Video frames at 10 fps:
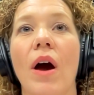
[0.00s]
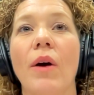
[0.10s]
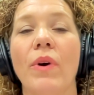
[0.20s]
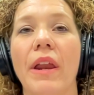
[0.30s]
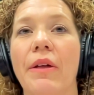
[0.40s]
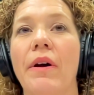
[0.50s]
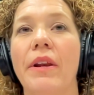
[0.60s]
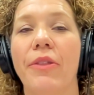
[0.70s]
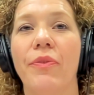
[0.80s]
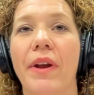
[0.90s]

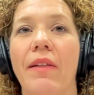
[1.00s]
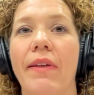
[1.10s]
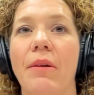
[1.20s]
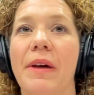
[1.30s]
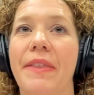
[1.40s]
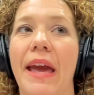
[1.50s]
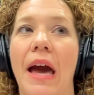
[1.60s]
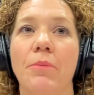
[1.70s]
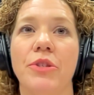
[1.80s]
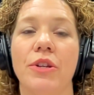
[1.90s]
Another thing I like about the
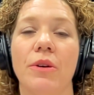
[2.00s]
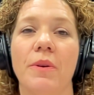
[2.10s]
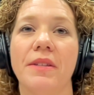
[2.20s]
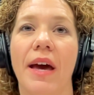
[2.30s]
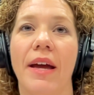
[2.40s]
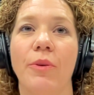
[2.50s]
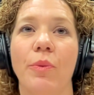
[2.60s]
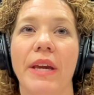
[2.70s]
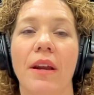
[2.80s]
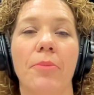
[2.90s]
app too is that
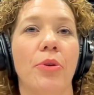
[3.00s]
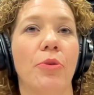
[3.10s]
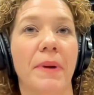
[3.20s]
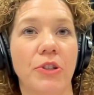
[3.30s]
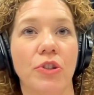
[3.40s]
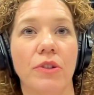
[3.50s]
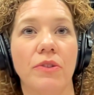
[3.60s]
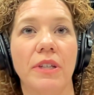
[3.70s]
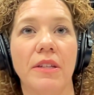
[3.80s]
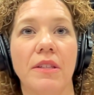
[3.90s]
we can upload
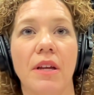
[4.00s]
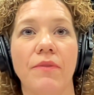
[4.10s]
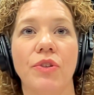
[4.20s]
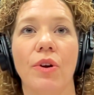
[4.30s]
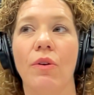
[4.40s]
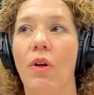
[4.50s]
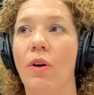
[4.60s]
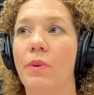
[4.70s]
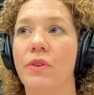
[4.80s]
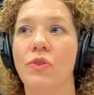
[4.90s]
pictures and stuff to go
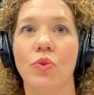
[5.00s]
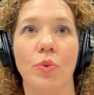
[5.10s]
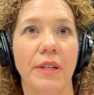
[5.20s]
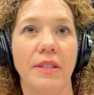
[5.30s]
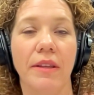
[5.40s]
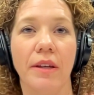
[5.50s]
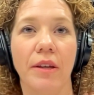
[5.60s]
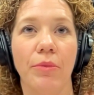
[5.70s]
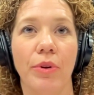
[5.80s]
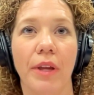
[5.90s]
along with the stories that the
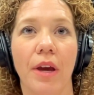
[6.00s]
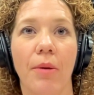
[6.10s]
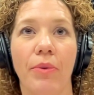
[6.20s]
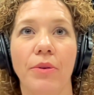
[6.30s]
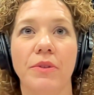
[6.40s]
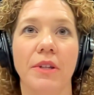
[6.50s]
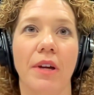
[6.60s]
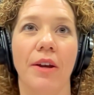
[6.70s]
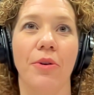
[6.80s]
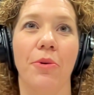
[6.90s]
community uploads to
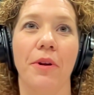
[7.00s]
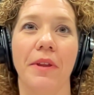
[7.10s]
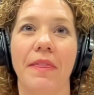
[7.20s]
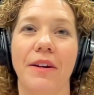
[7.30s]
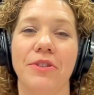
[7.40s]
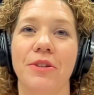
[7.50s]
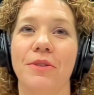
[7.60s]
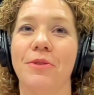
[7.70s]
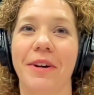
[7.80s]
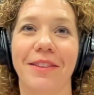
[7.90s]
kind of correlate that
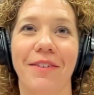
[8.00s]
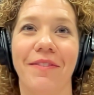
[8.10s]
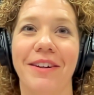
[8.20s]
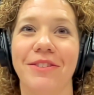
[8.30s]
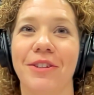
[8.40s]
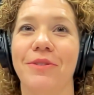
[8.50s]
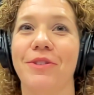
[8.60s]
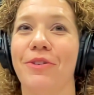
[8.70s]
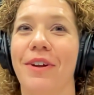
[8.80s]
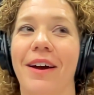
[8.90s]
too. So I love that too.
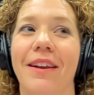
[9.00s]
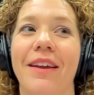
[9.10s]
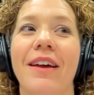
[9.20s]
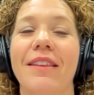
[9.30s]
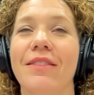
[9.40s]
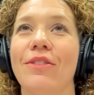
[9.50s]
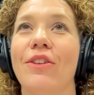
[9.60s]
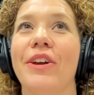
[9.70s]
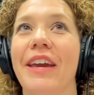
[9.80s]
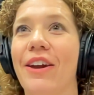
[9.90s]
So you're not
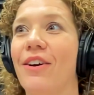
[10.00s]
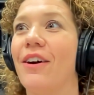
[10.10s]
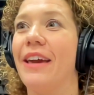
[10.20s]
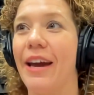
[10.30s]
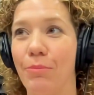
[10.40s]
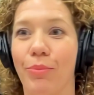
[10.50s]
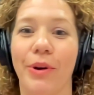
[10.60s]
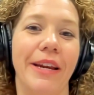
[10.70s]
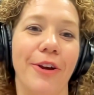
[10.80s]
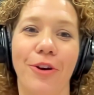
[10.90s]
looking, again,
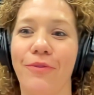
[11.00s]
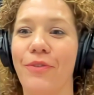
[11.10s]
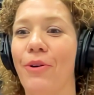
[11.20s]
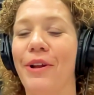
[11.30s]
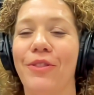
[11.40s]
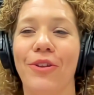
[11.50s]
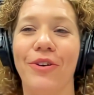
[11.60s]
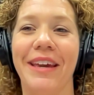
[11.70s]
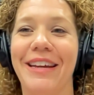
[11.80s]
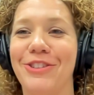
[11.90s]
bringing out your phone and
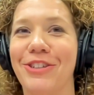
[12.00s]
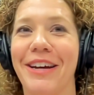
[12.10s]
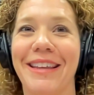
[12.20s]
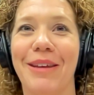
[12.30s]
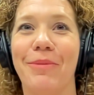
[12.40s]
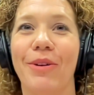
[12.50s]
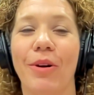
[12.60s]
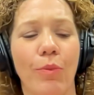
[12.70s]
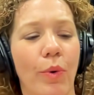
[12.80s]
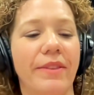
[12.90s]
looking and checking them
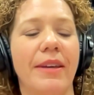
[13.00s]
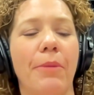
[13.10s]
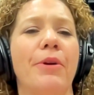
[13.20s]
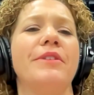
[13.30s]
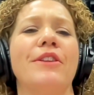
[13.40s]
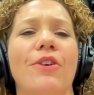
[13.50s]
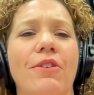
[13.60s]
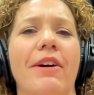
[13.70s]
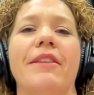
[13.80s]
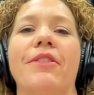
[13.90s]
on, what's that building
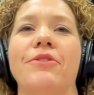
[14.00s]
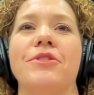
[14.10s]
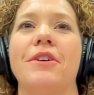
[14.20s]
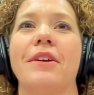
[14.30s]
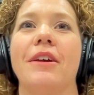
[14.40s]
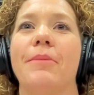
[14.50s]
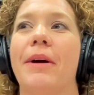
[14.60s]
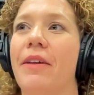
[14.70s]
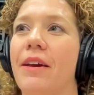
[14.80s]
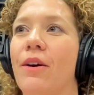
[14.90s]
look like that they're talking
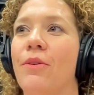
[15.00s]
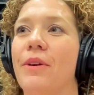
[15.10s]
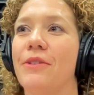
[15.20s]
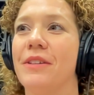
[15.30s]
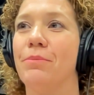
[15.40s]
about? Like, here's a